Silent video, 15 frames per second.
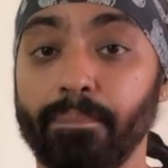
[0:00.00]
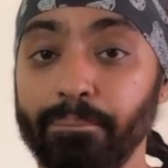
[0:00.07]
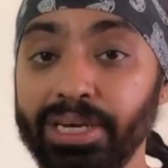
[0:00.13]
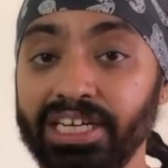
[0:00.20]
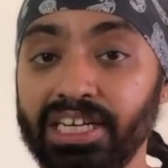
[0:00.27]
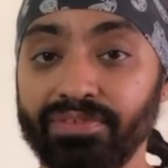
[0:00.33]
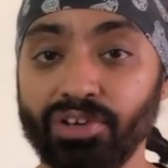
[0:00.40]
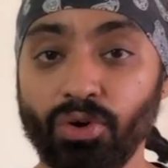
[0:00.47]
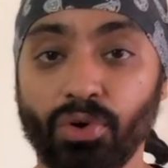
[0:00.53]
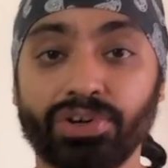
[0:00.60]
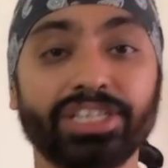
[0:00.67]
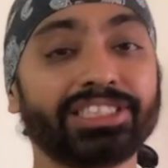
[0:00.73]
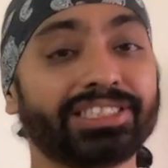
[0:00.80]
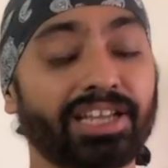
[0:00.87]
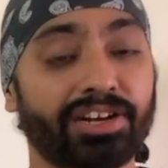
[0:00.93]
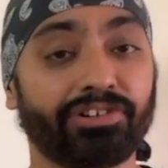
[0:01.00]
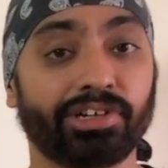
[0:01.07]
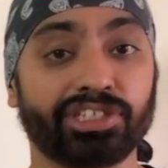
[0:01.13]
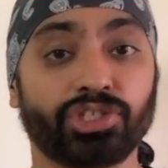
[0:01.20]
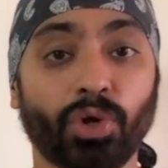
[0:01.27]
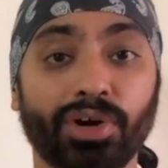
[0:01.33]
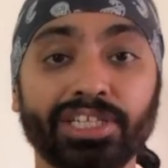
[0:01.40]
Mi TV owners can
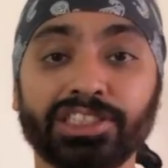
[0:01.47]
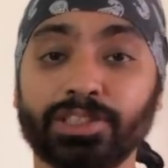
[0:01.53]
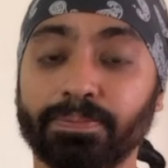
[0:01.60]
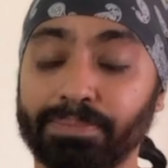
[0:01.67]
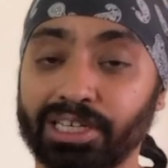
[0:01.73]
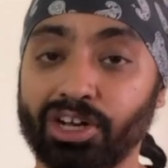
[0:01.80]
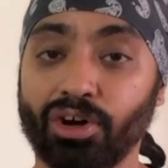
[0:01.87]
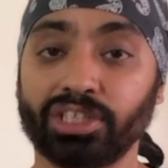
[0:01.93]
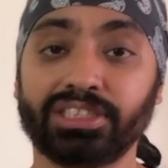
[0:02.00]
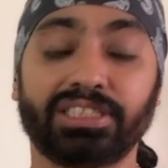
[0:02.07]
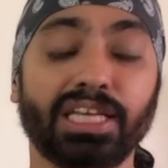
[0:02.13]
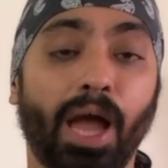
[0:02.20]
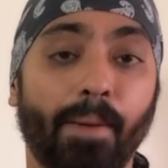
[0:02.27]
rejoice because the